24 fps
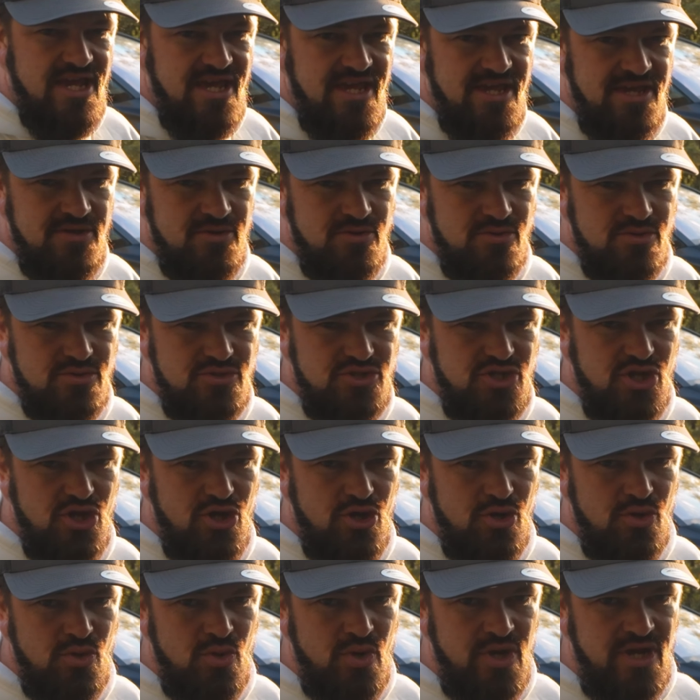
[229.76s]
heel
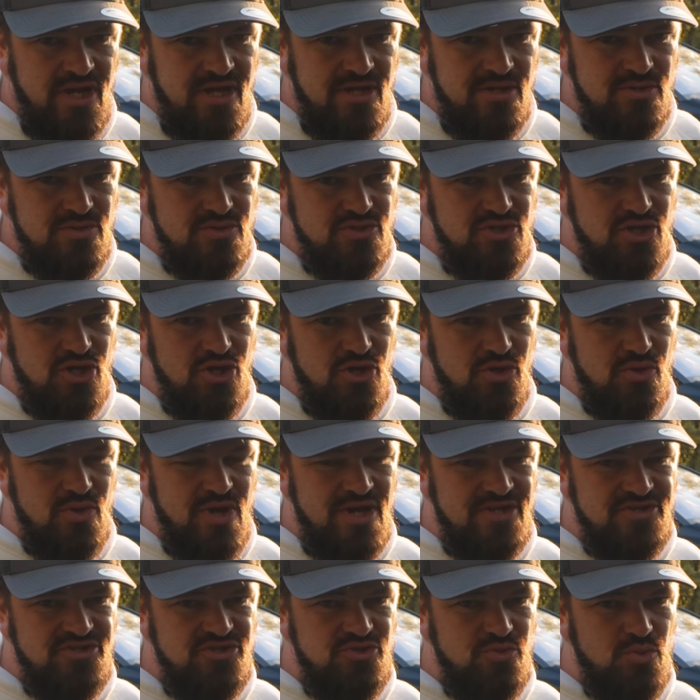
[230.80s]
toe
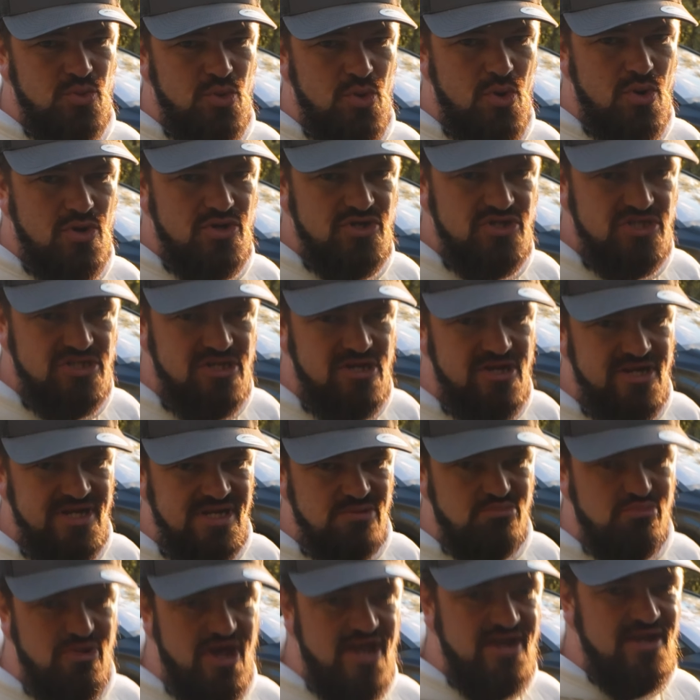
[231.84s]
as you walk,
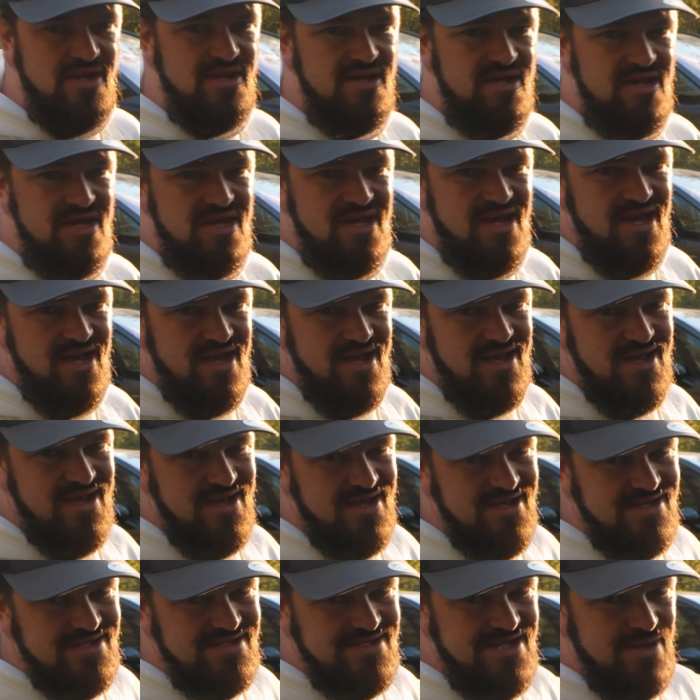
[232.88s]
slightly bent,
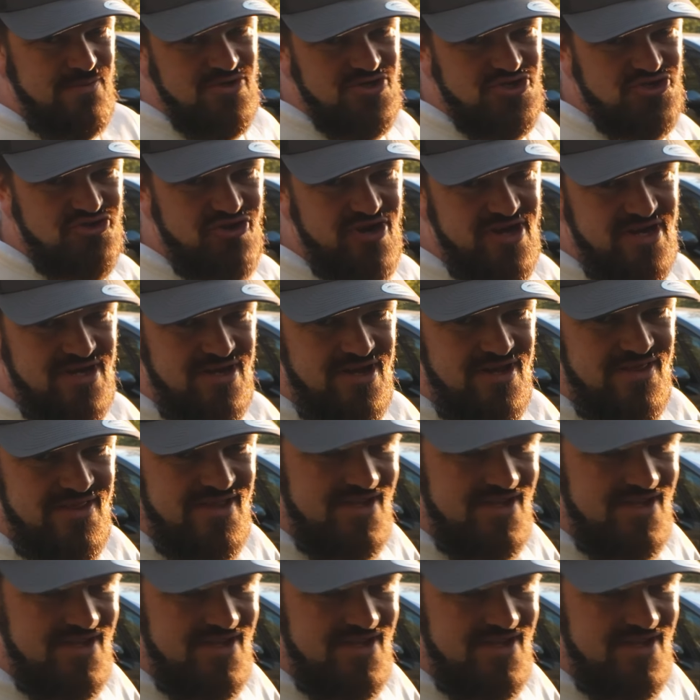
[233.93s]
demonstrated like